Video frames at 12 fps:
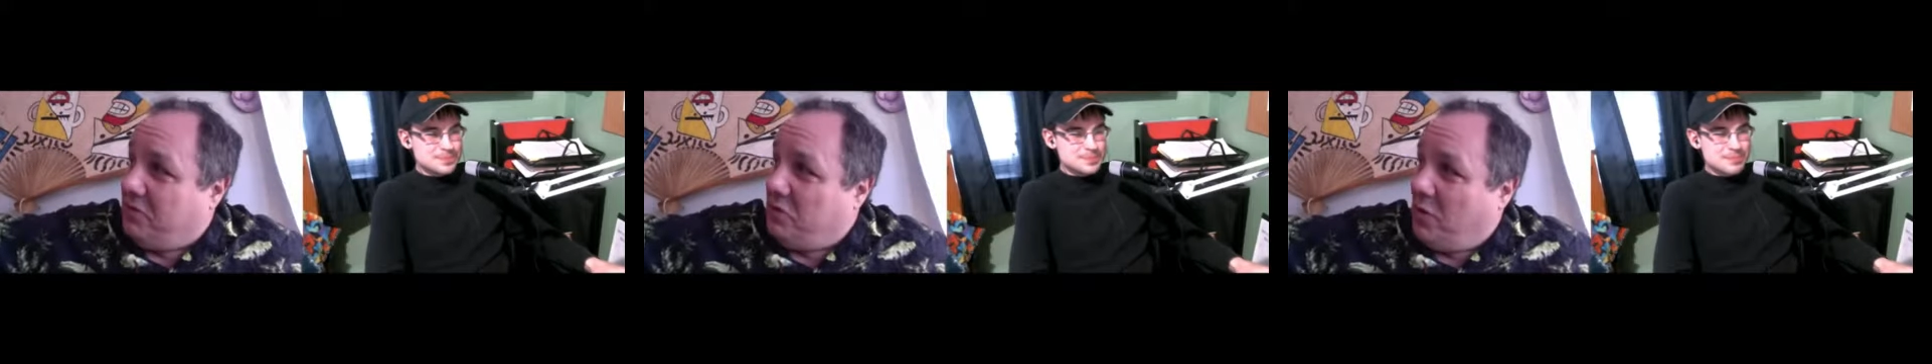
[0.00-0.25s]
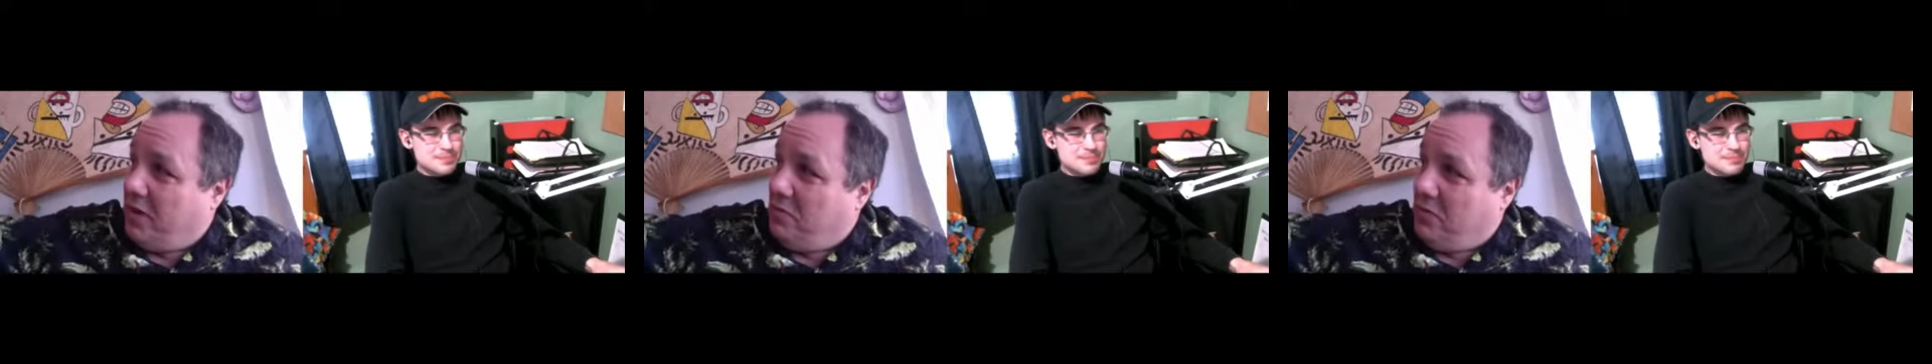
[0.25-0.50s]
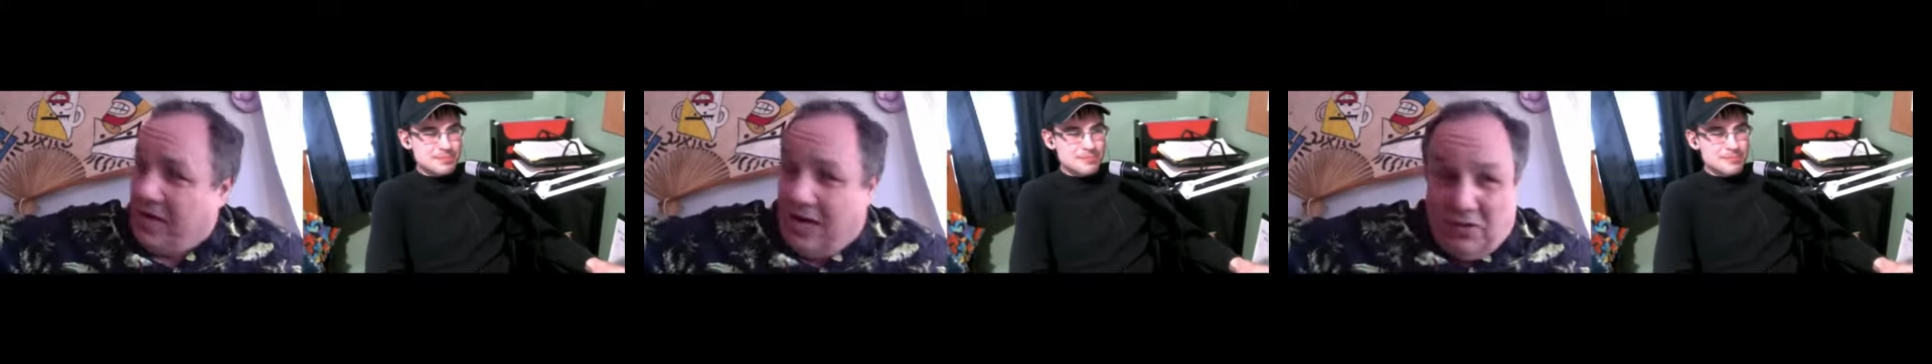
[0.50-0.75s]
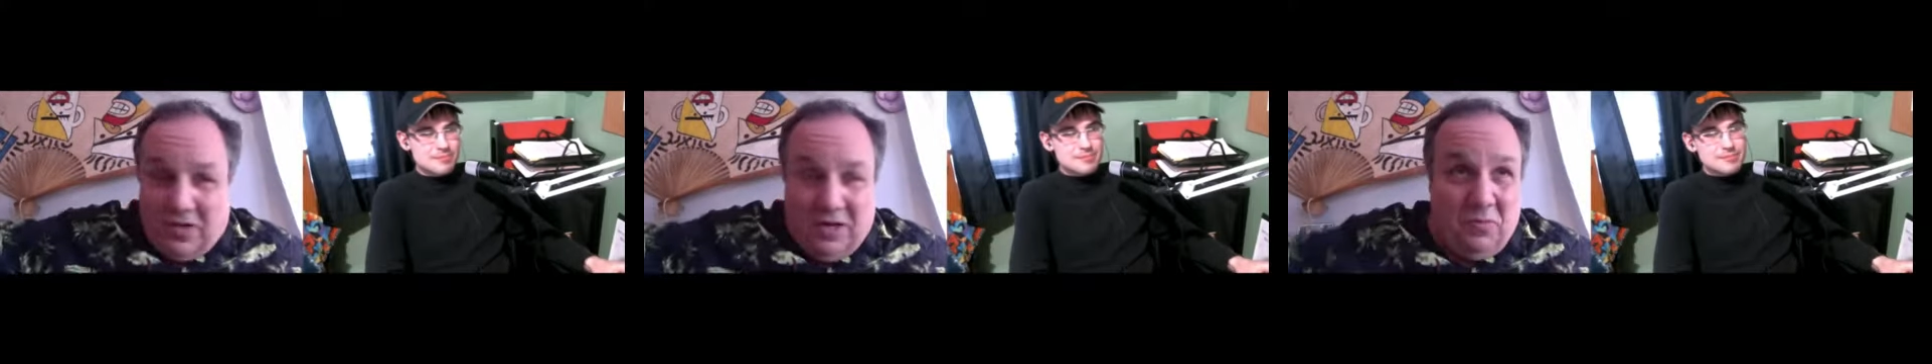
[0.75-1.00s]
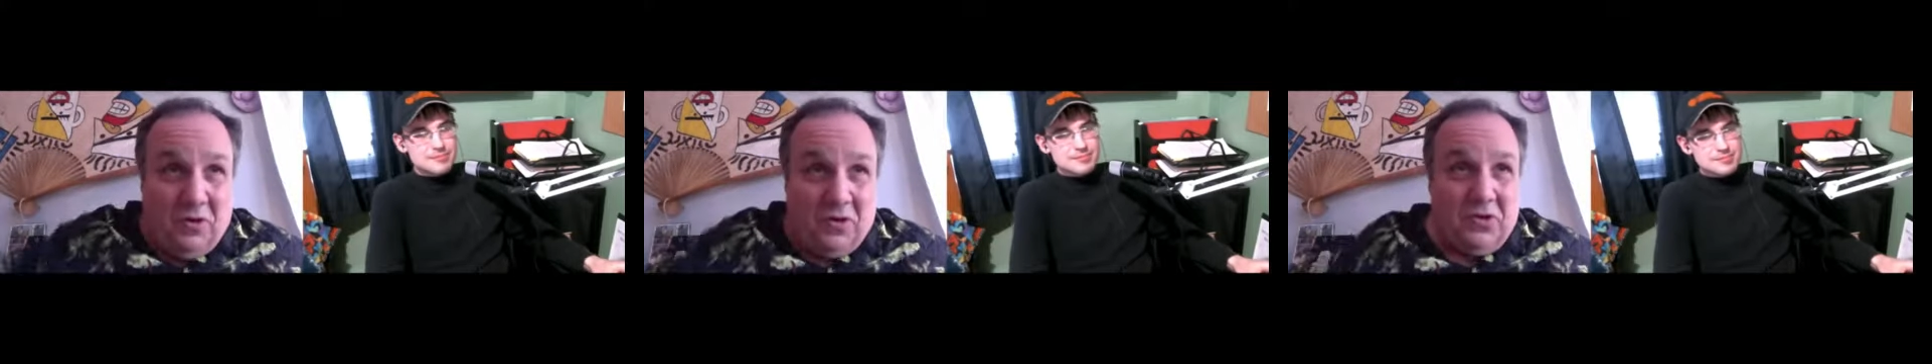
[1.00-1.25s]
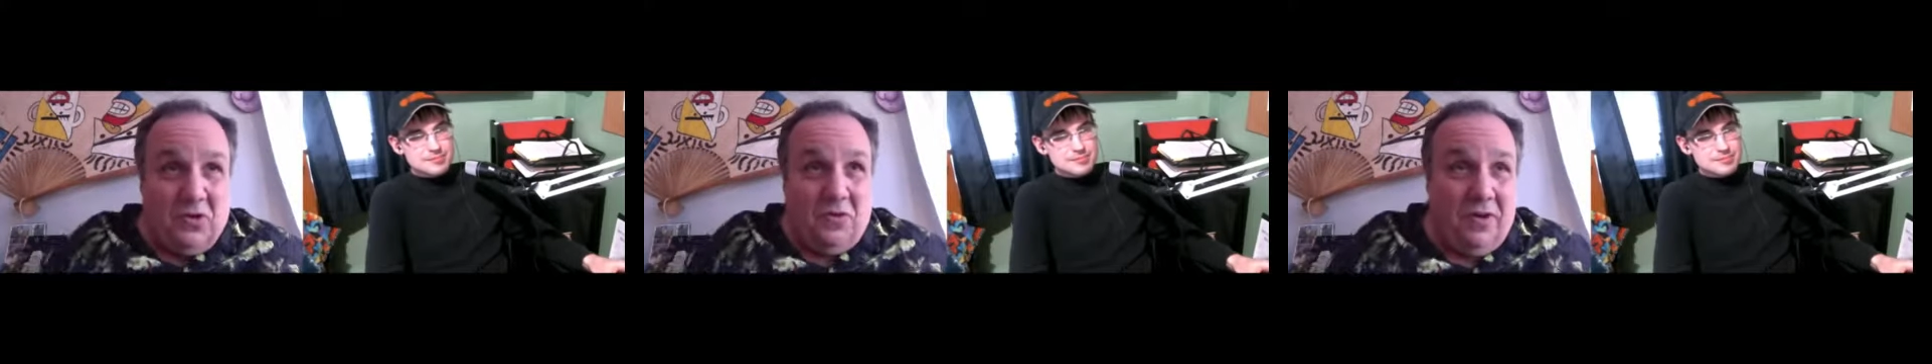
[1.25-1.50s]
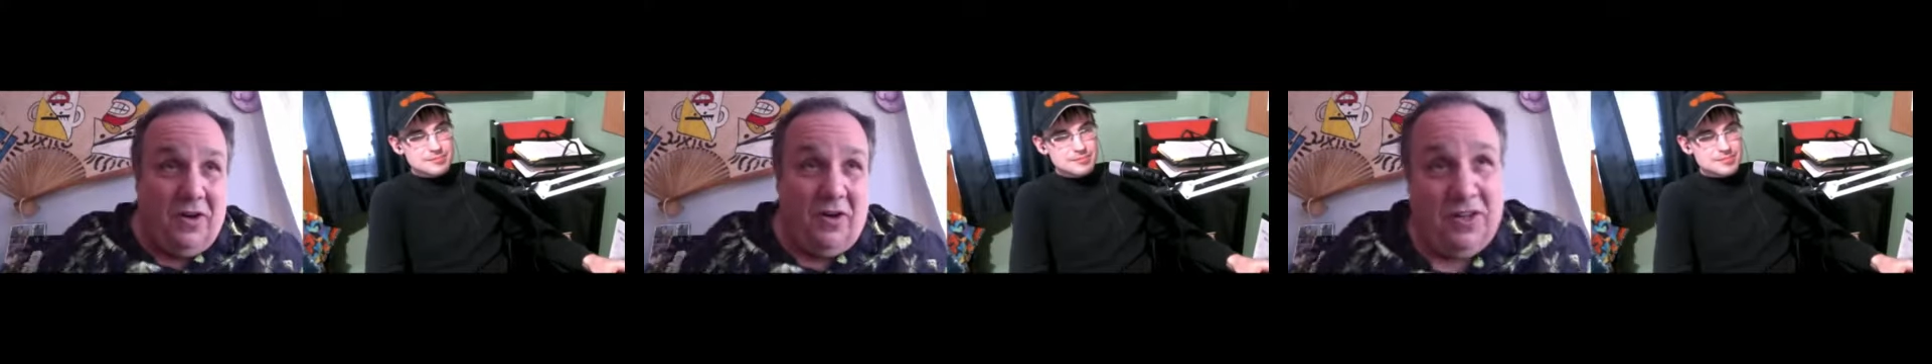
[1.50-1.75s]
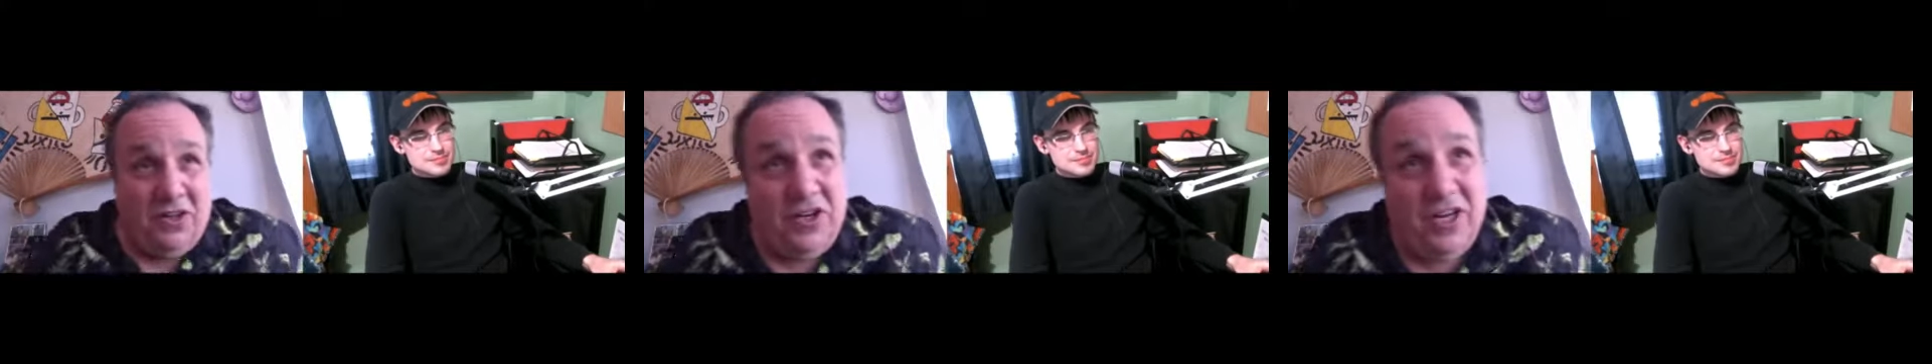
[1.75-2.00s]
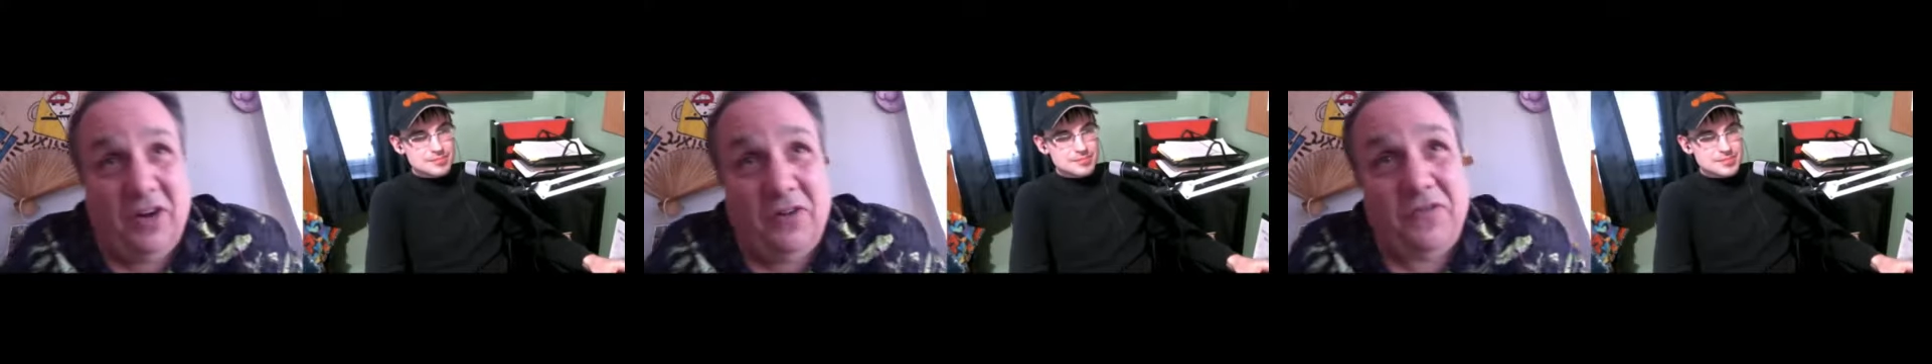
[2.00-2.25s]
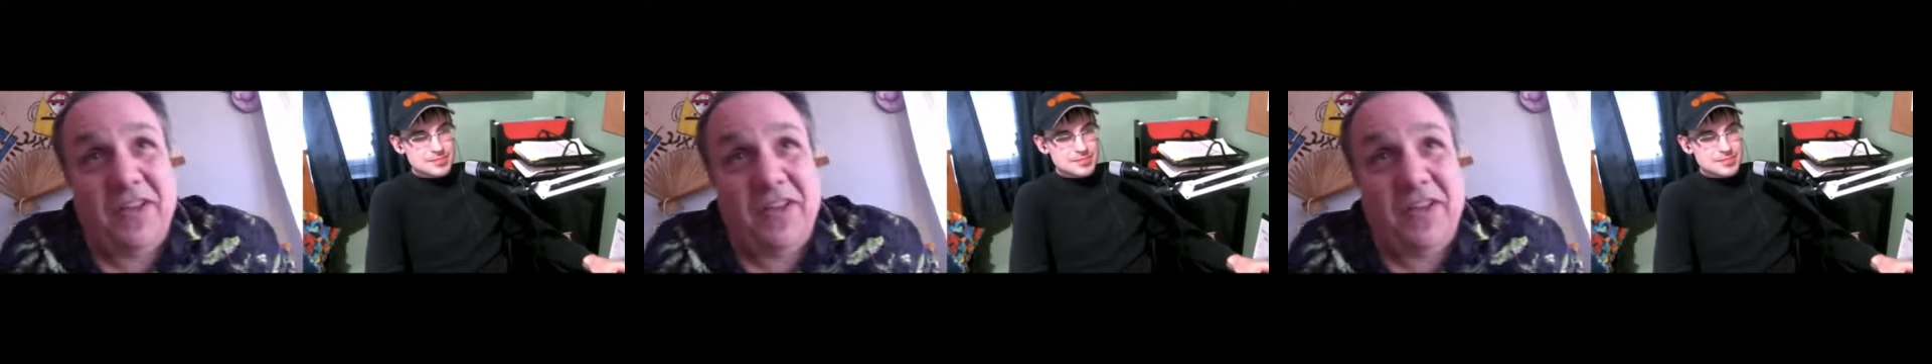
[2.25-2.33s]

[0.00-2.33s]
20 Bukowski books over there on the shelf.